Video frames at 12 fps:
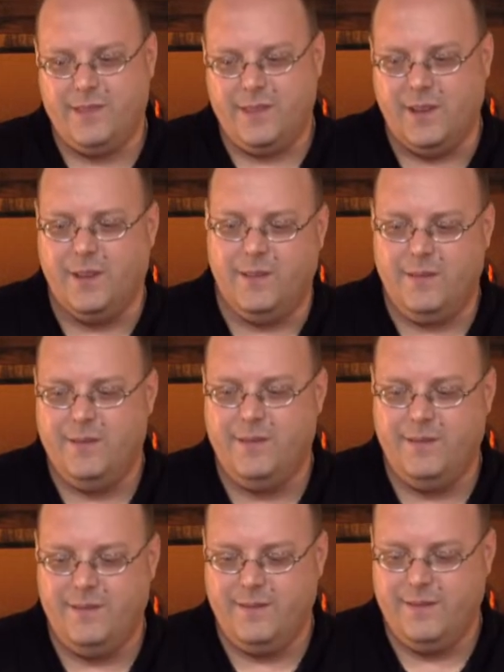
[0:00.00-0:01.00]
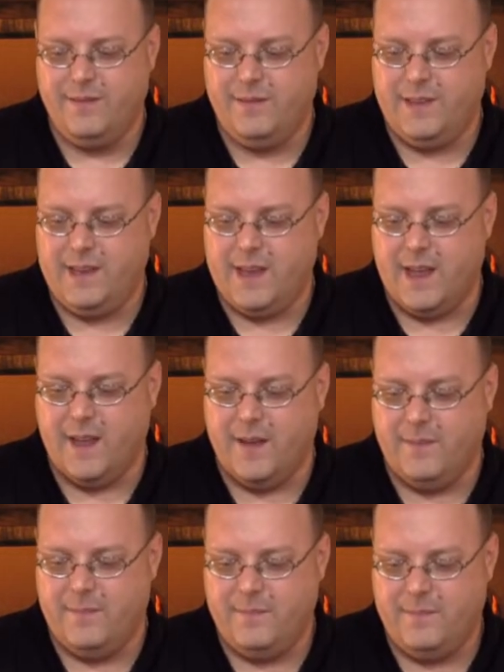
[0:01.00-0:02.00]
the the
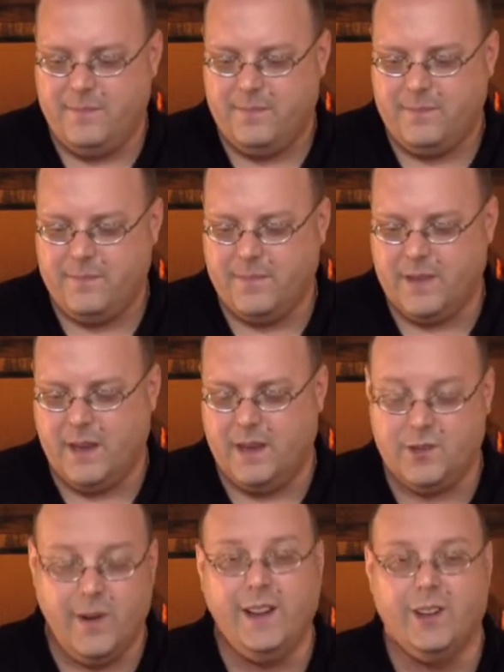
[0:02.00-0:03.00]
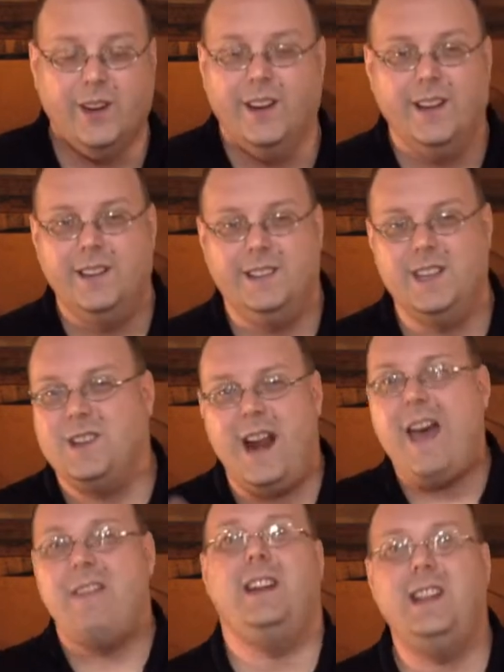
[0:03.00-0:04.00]
uh, uh, trailer
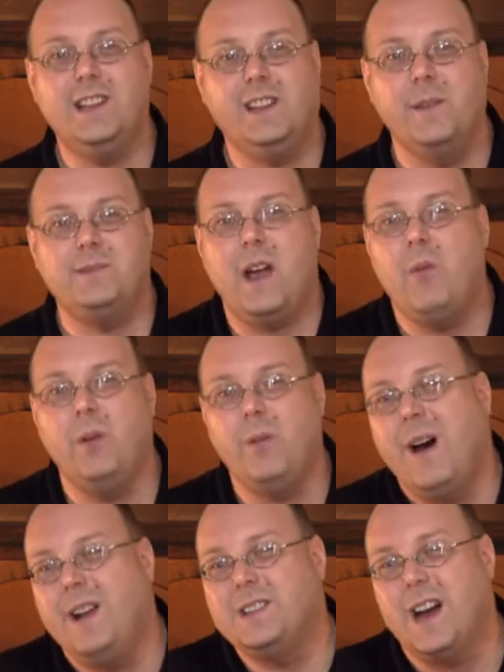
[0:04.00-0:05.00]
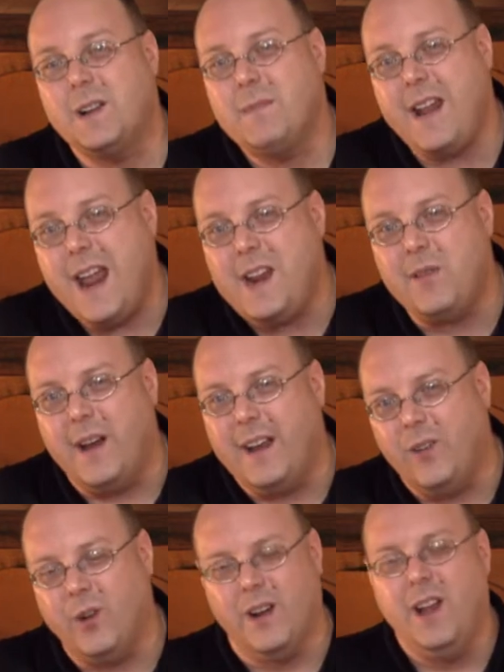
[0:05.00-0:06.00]
doesn't have any of the clips I would want to talk about
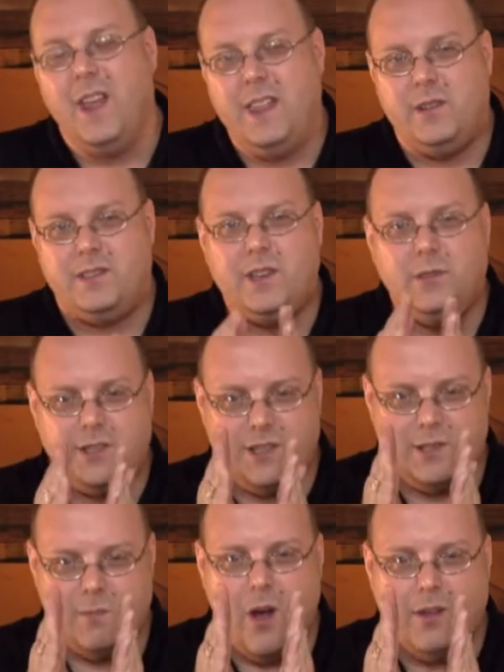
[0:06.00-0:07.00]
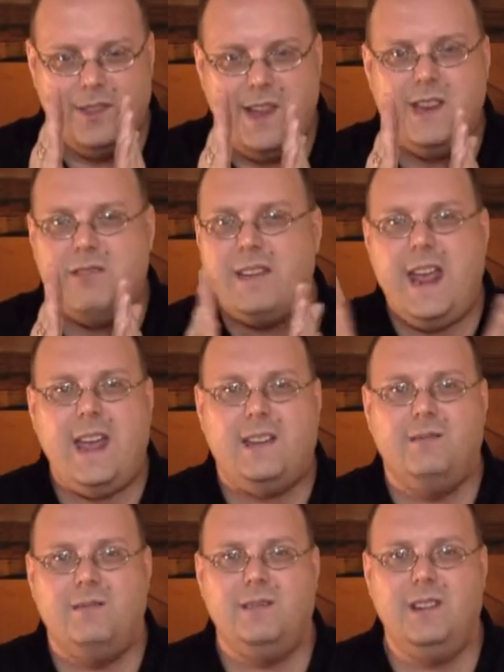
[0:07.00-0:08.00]
anyway, or there's such it's a small thing you
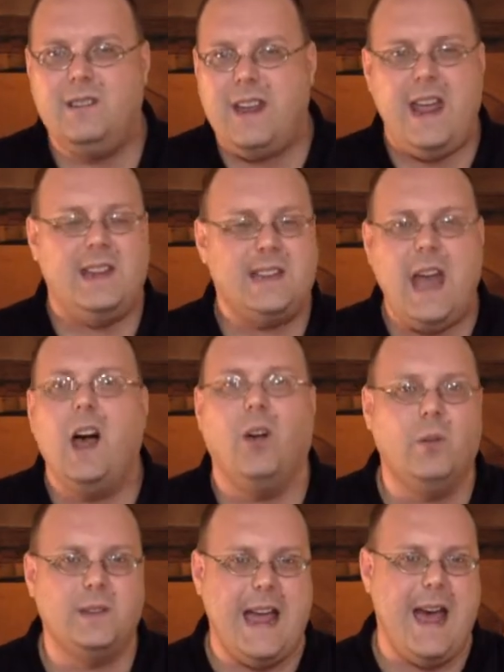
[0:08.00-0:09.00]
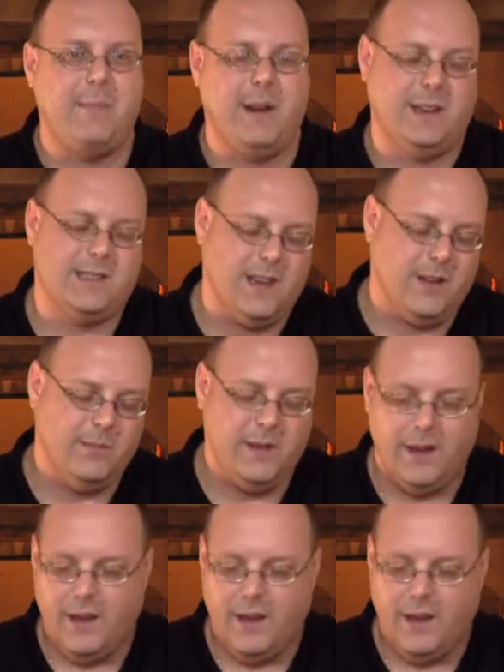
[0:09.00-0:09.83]
can't you can't tell what's happening. So,